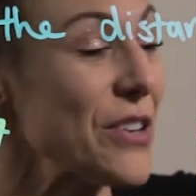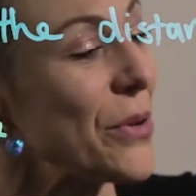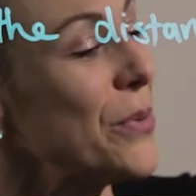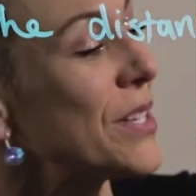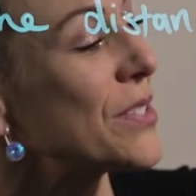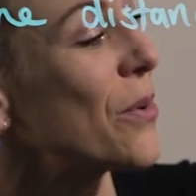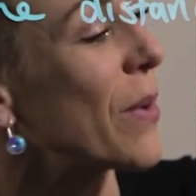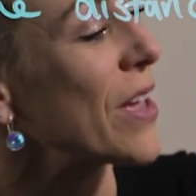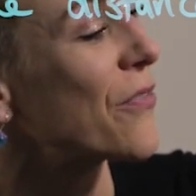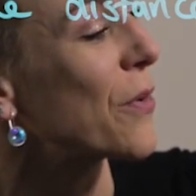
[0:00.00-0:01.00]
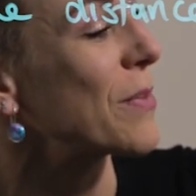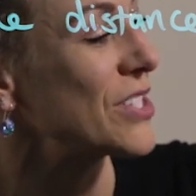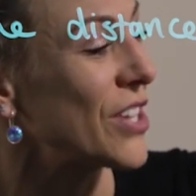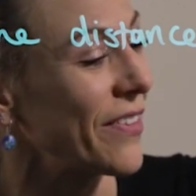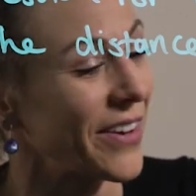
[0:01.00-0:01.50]
units away from
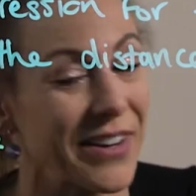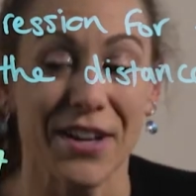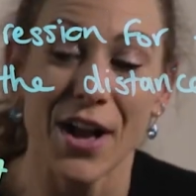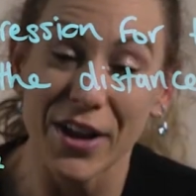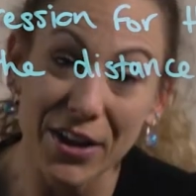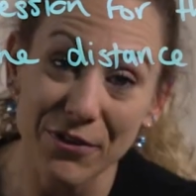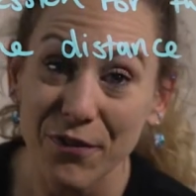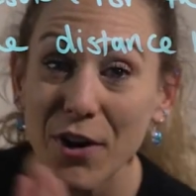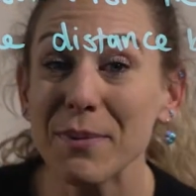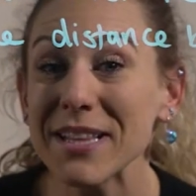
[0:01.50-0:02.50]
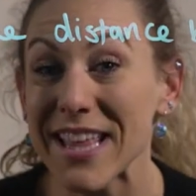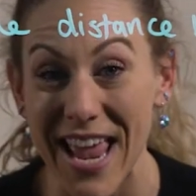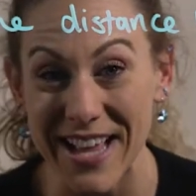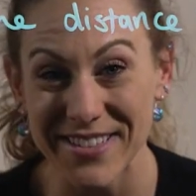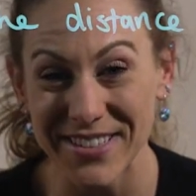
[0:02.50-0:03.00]
each other, confirming the
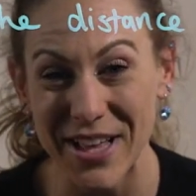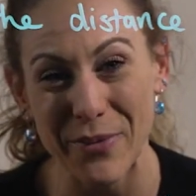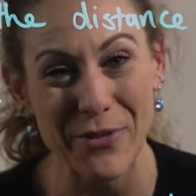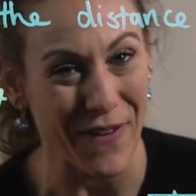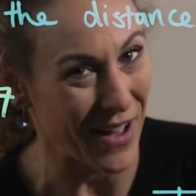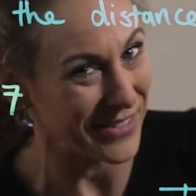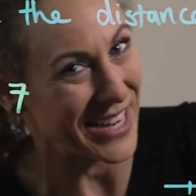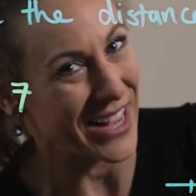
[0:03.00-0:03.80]
answer that we found